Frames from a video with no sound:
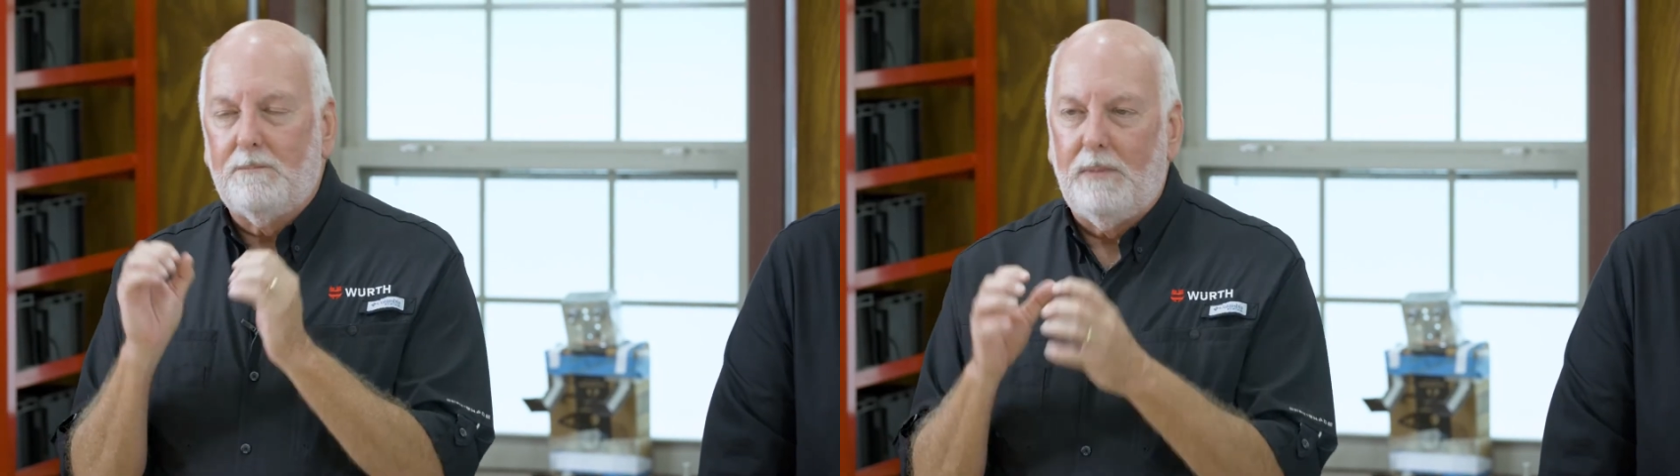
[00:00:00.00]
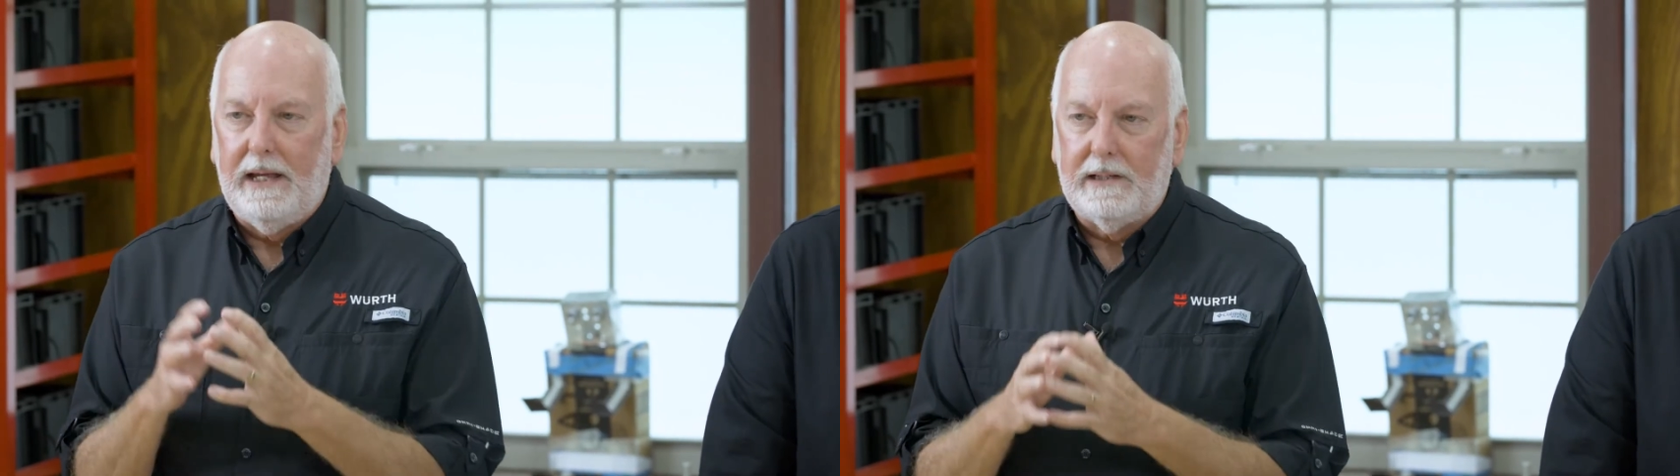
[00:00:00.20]

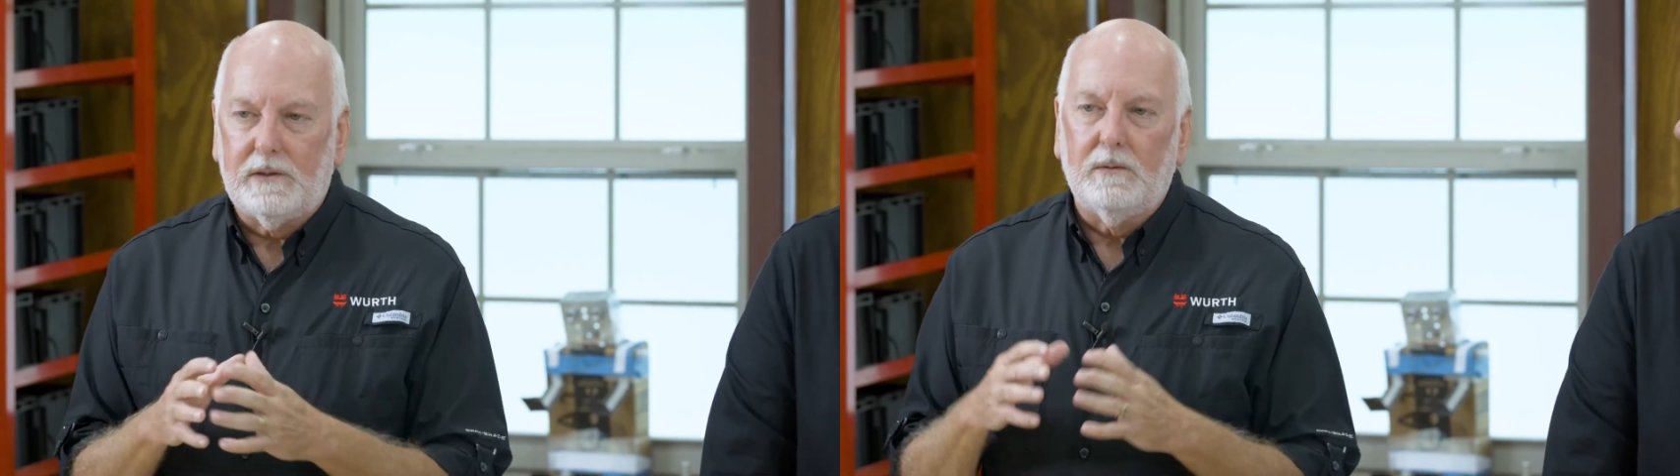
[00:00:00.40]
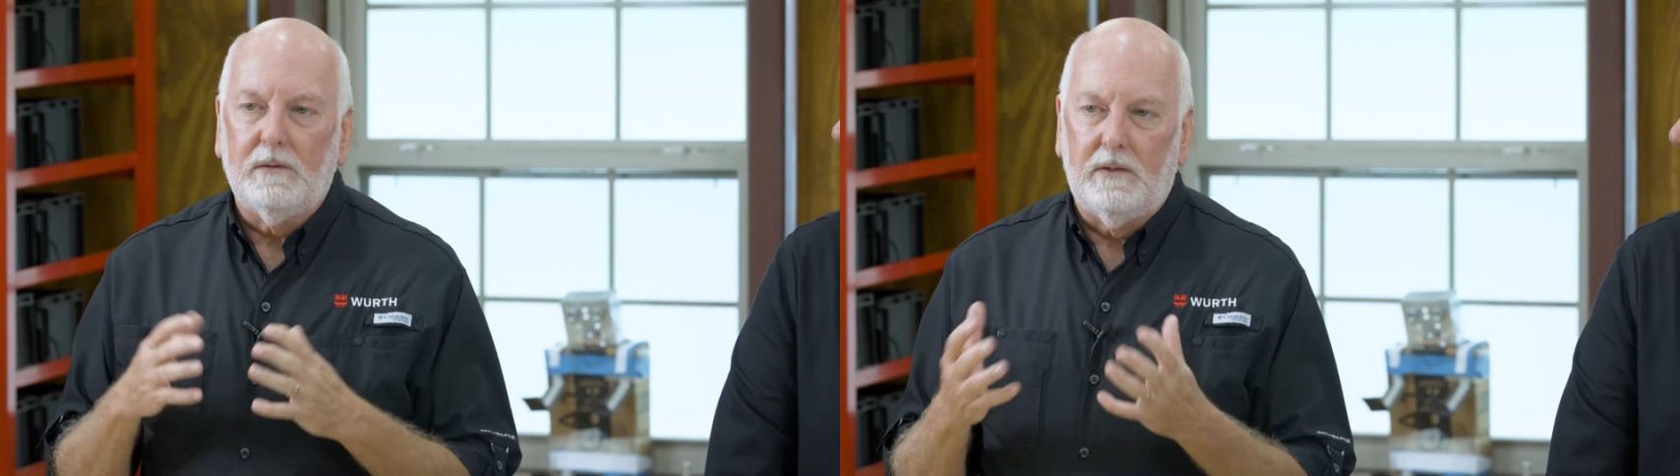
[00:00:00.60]

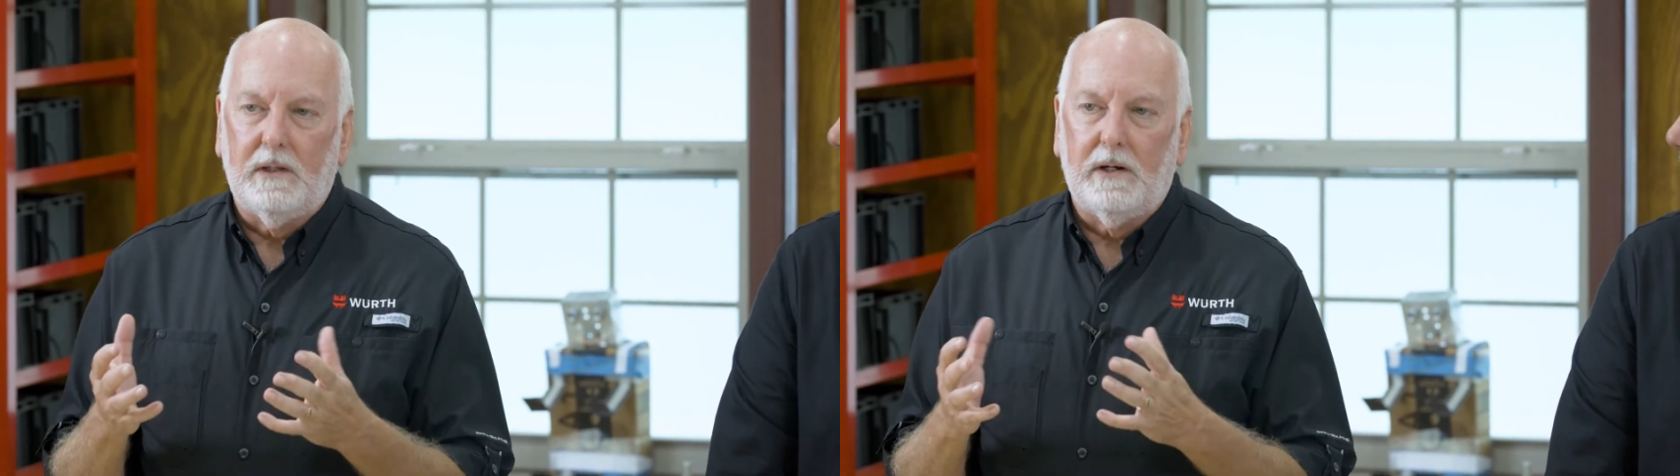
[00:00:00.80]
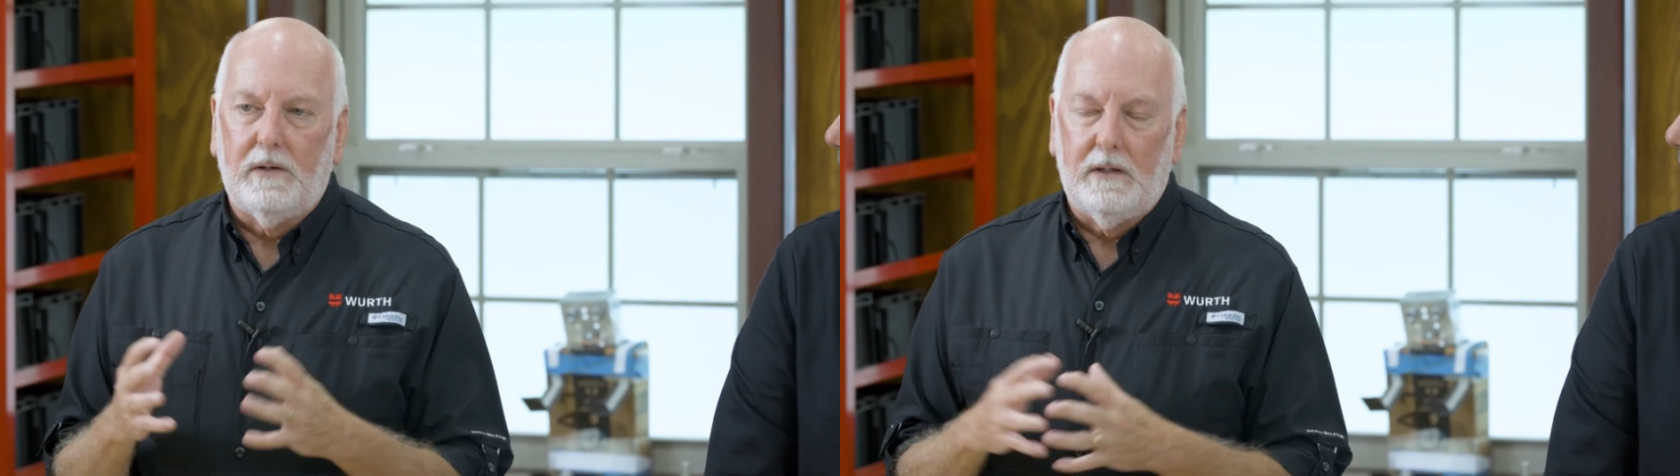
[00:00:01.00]
based on the
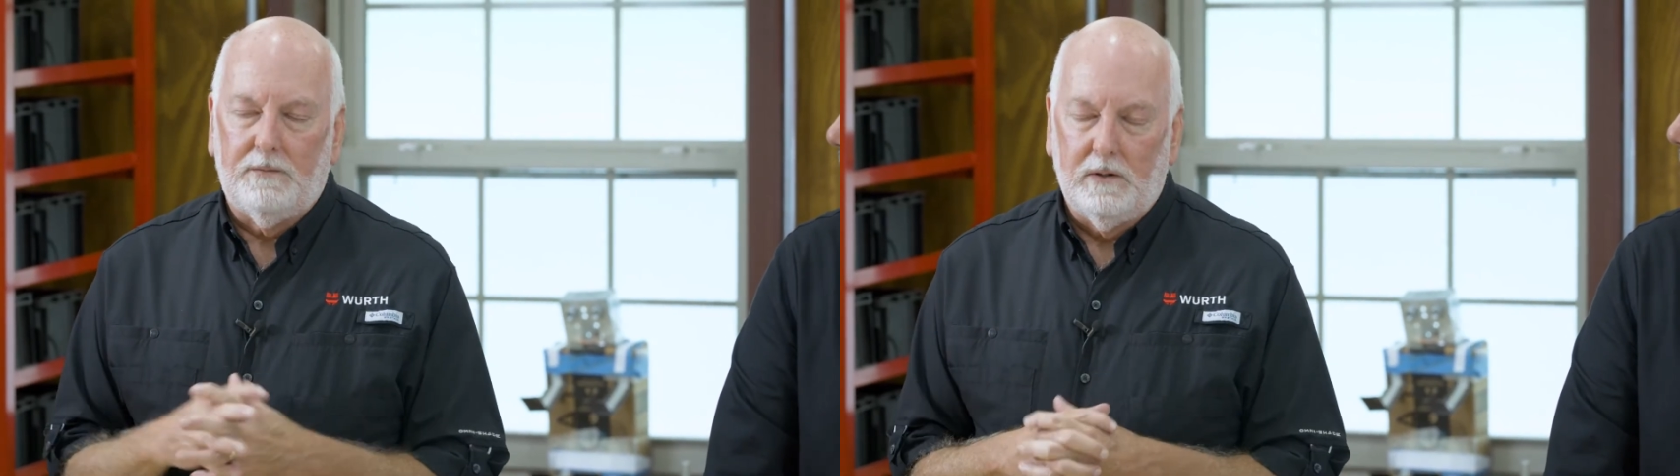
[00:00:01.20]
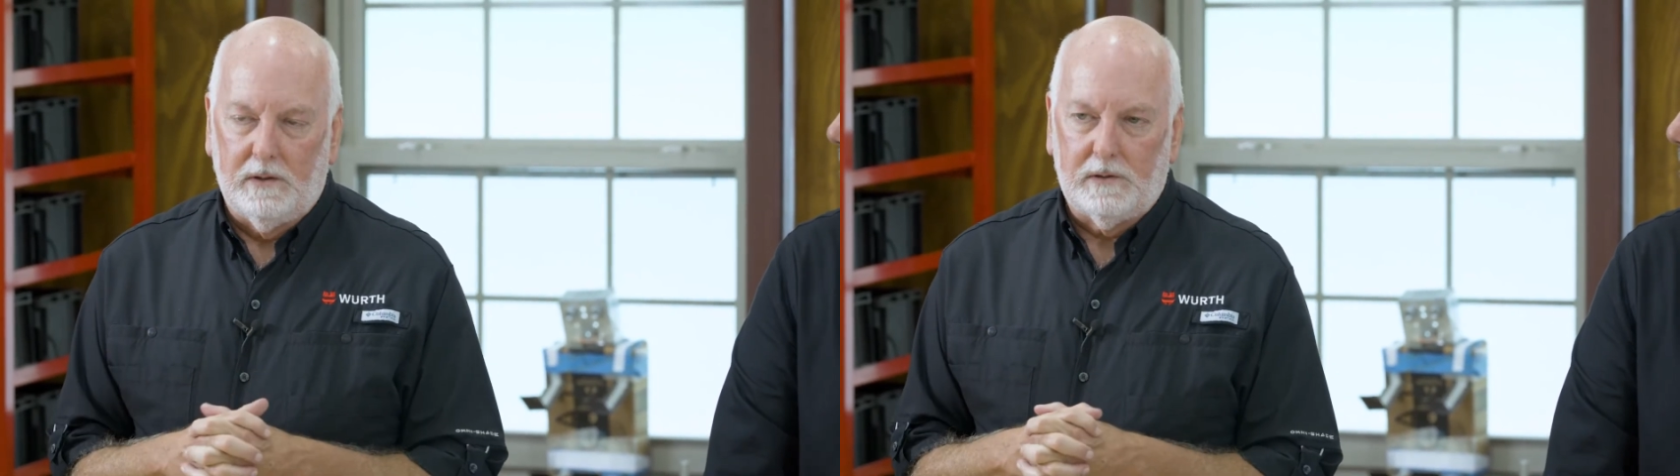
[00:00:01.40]
theory of
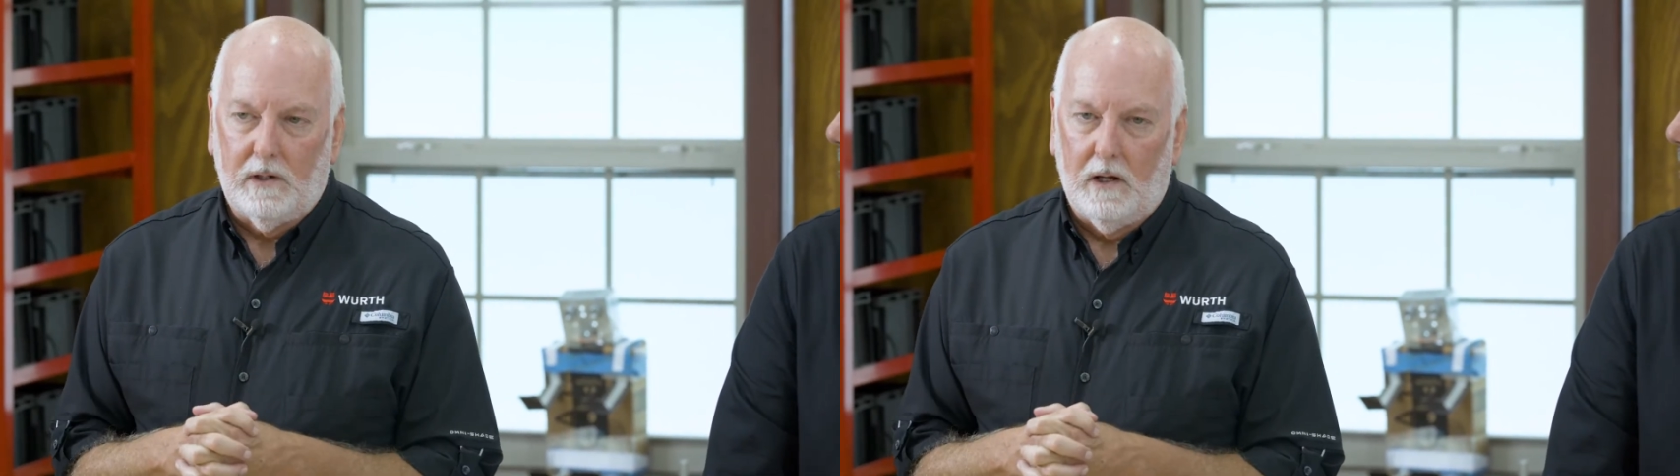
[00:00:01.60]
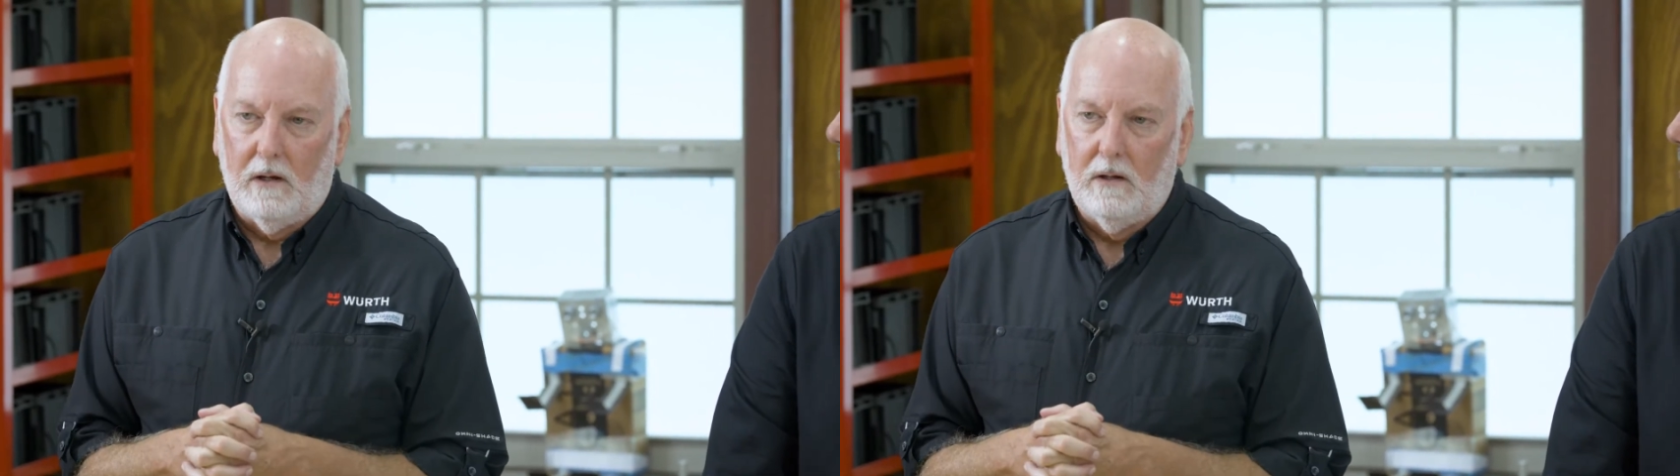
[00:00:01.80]
Hooke's
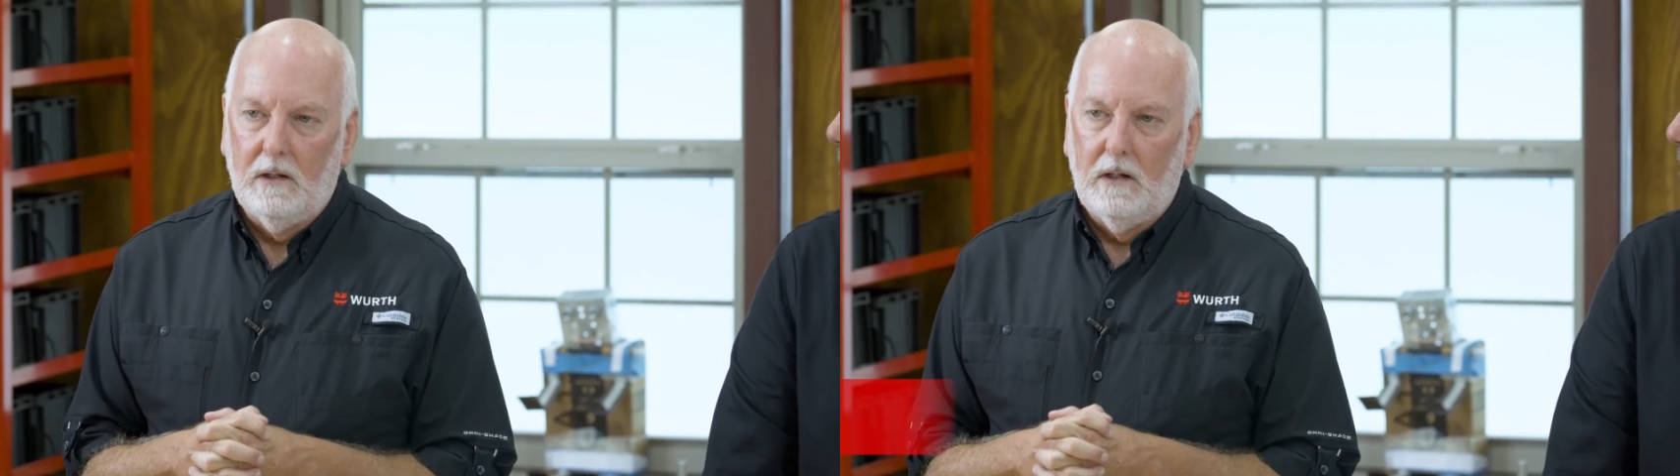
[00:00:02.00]
law